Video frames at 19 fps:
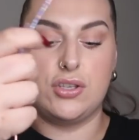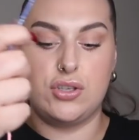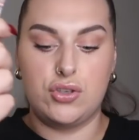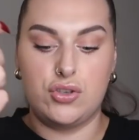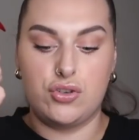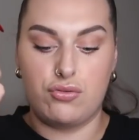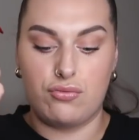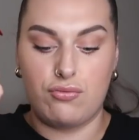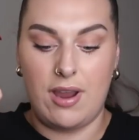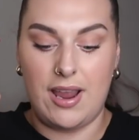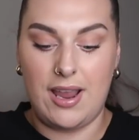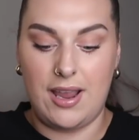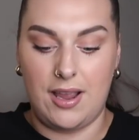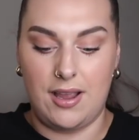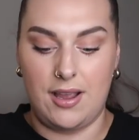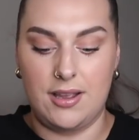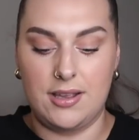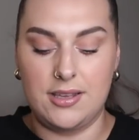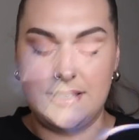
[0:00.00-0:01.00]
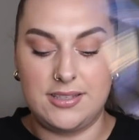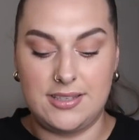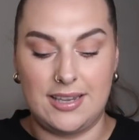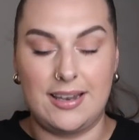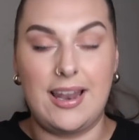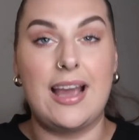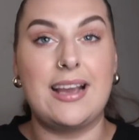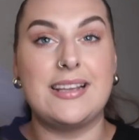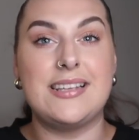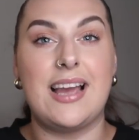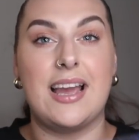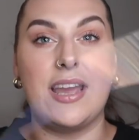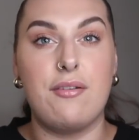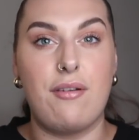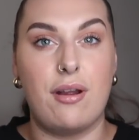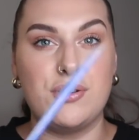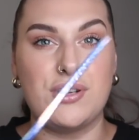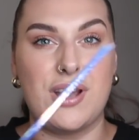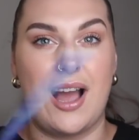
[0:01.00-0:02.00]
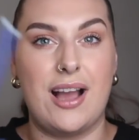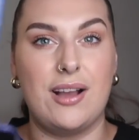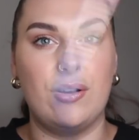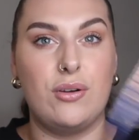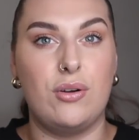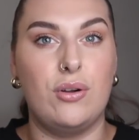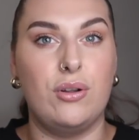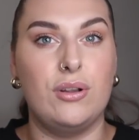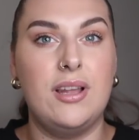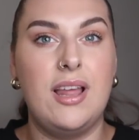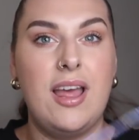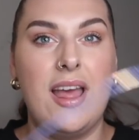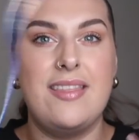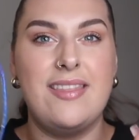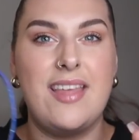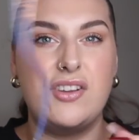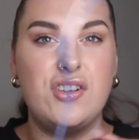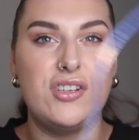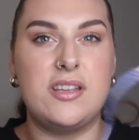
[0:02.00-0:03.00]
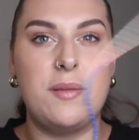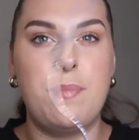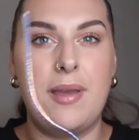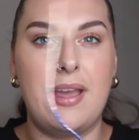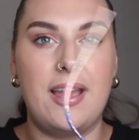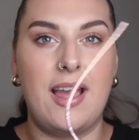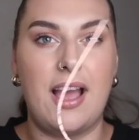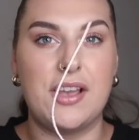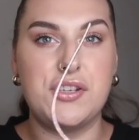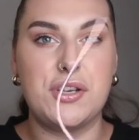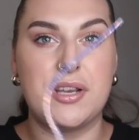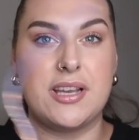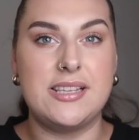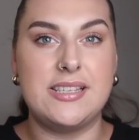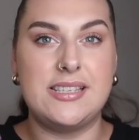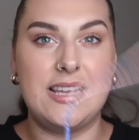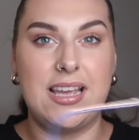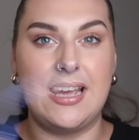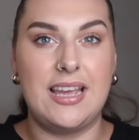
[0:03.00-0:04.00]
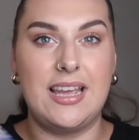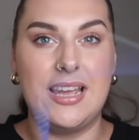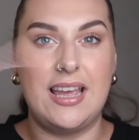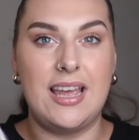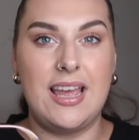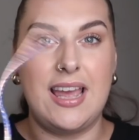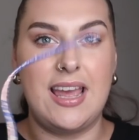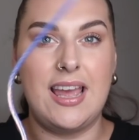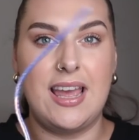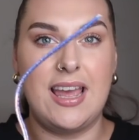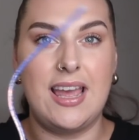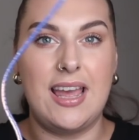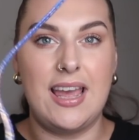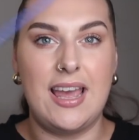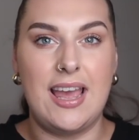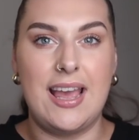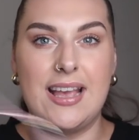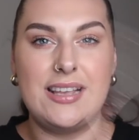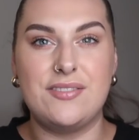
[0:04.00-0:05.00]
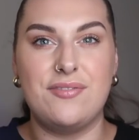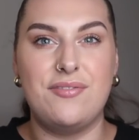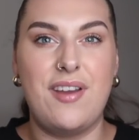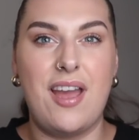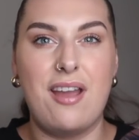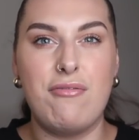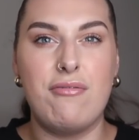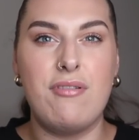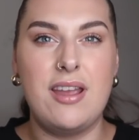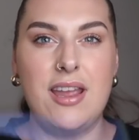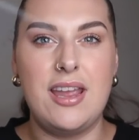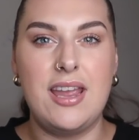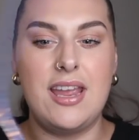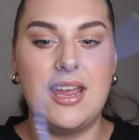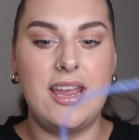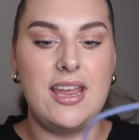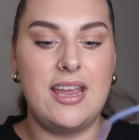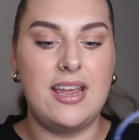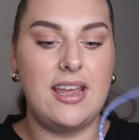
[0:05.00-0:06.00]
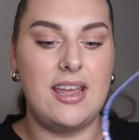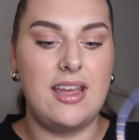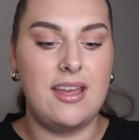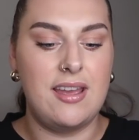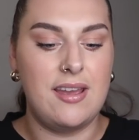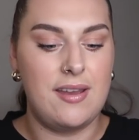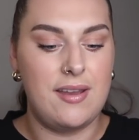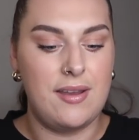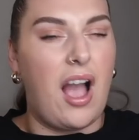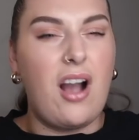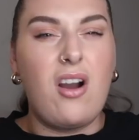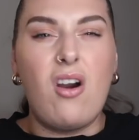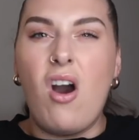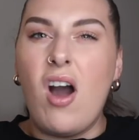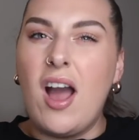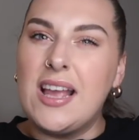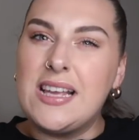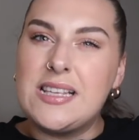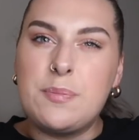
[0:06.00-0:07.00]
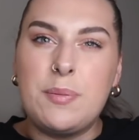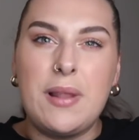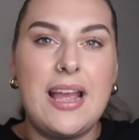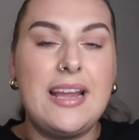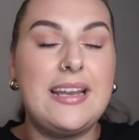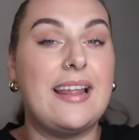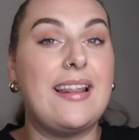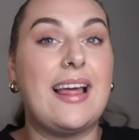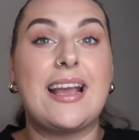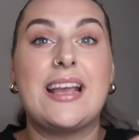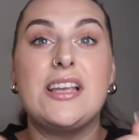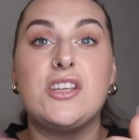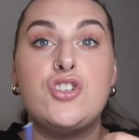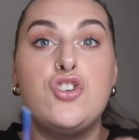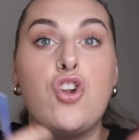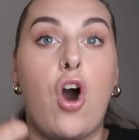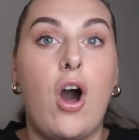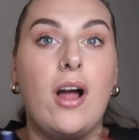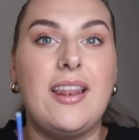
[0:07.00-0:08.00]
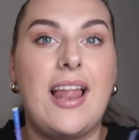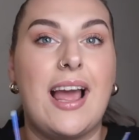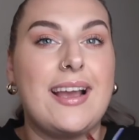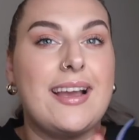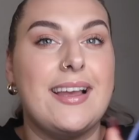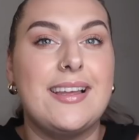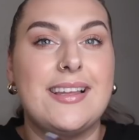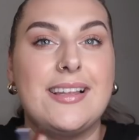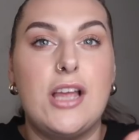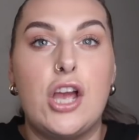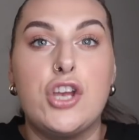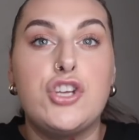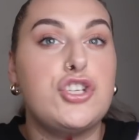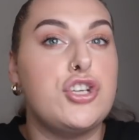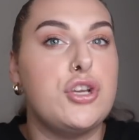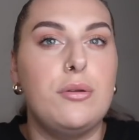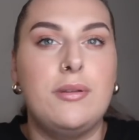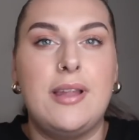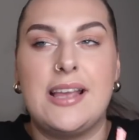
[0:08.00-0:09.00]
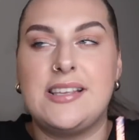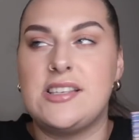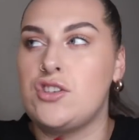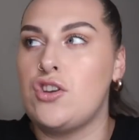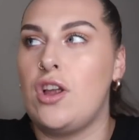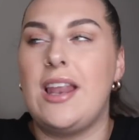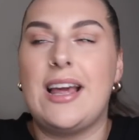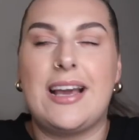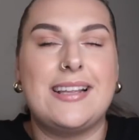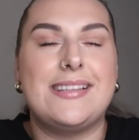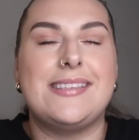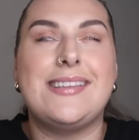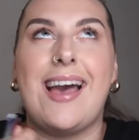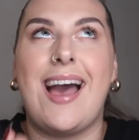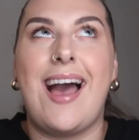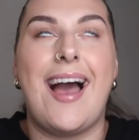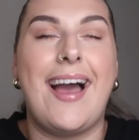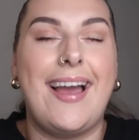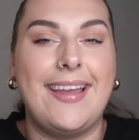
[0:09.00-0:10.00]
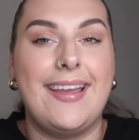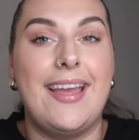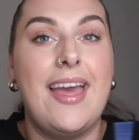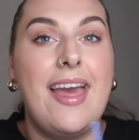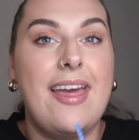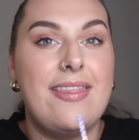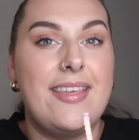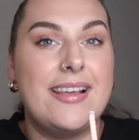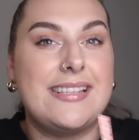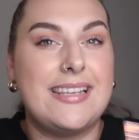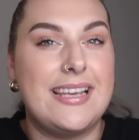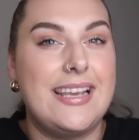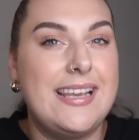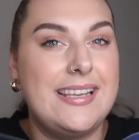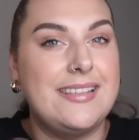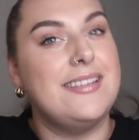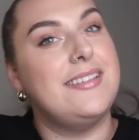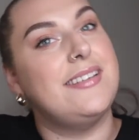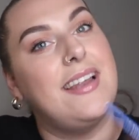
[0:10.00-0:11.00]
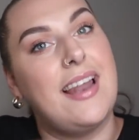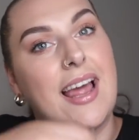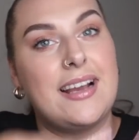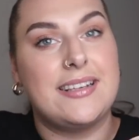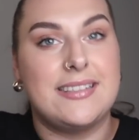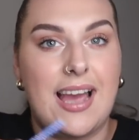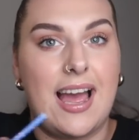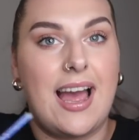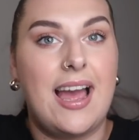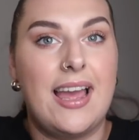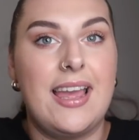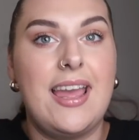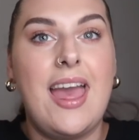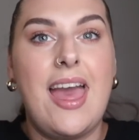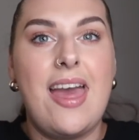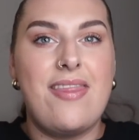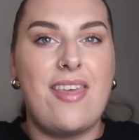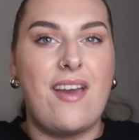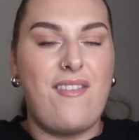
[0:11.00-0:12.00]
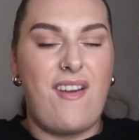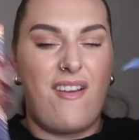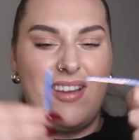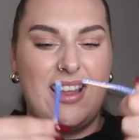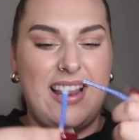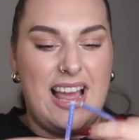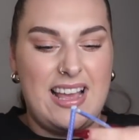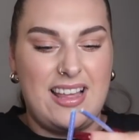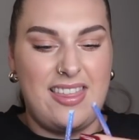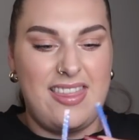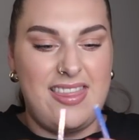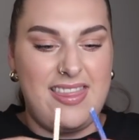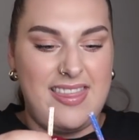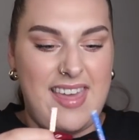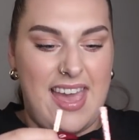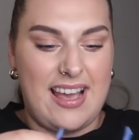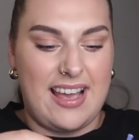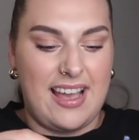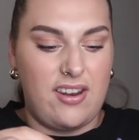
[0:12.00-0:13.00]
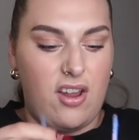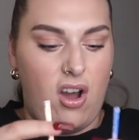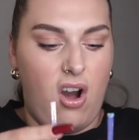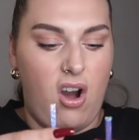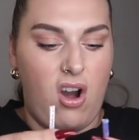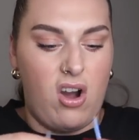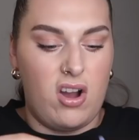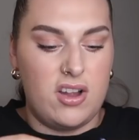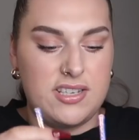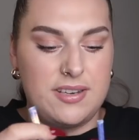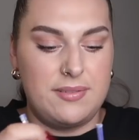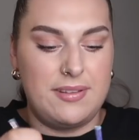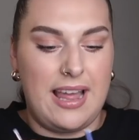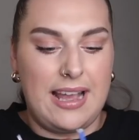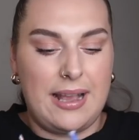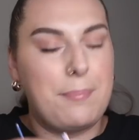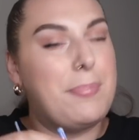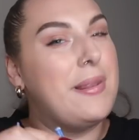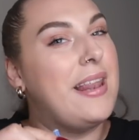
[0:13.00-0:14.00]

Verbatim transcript: strings to like tie around your ankle, they're just a bit, as you can see, it's very, I can't explain it. Like it's not like a shoelace, it's not like a tie that's easy to like tie. They're very like thick and hard and like